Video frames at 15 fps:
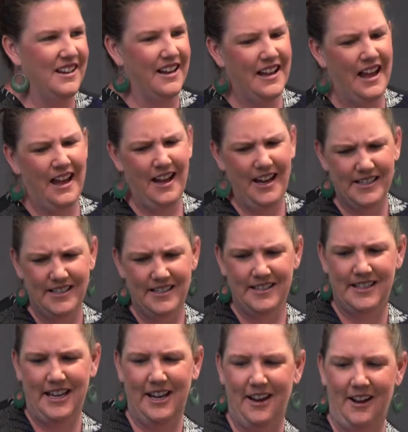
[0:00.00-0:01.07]
Like, hey, did you
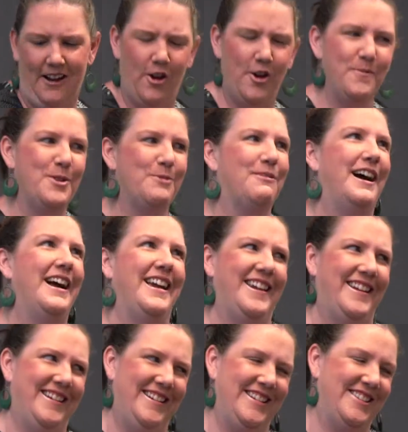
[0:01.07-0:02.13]
see Home and
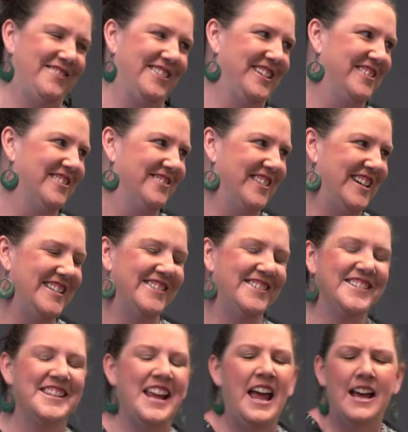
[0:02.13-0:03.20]
Away is a really good resource.